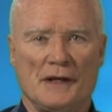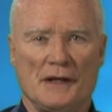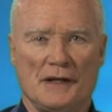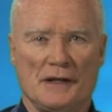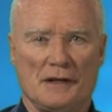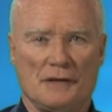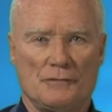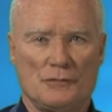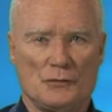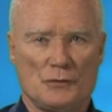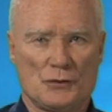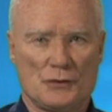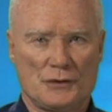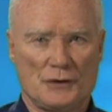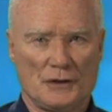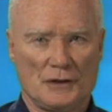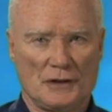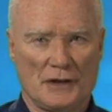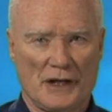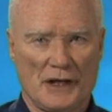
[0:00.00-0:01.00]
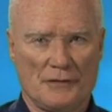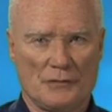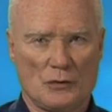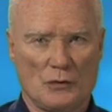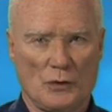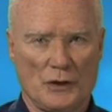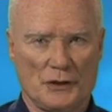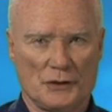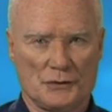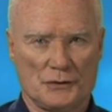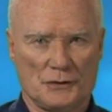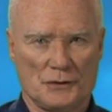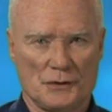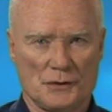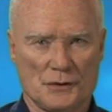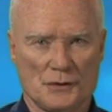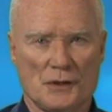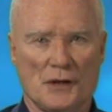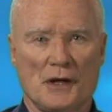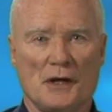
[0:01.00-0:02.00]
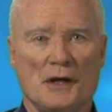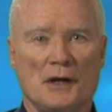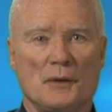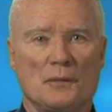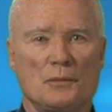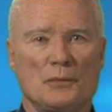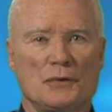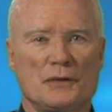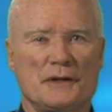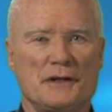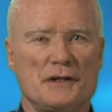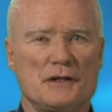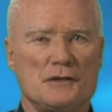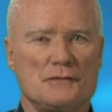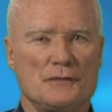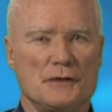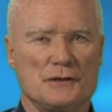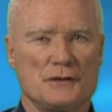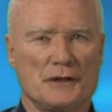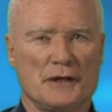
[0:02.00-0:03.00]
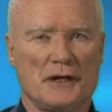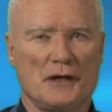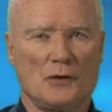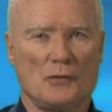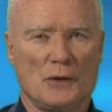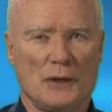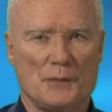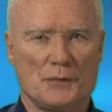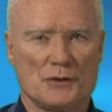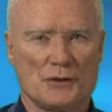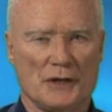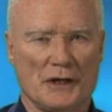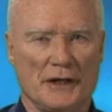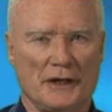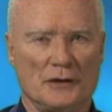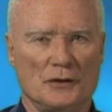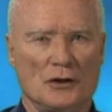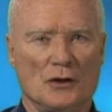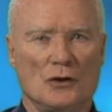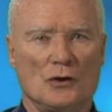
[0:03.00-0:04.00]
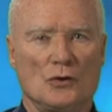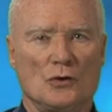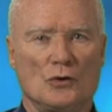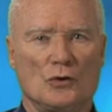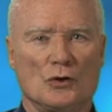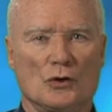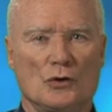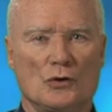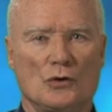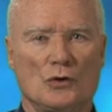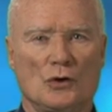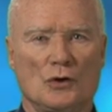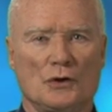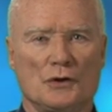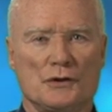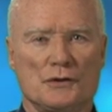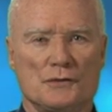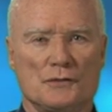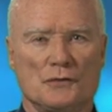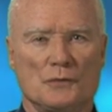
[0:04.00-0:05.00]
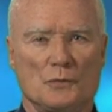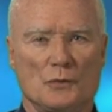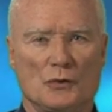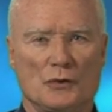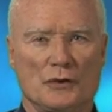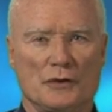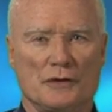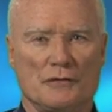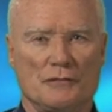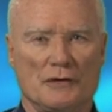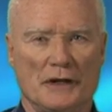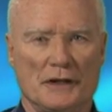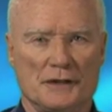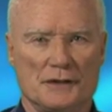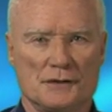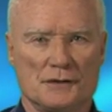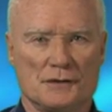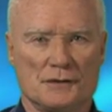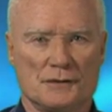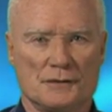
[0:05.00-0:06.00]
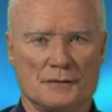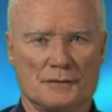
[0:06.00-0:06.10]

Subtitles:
If you still have questions, please visit our website or call us for more advice.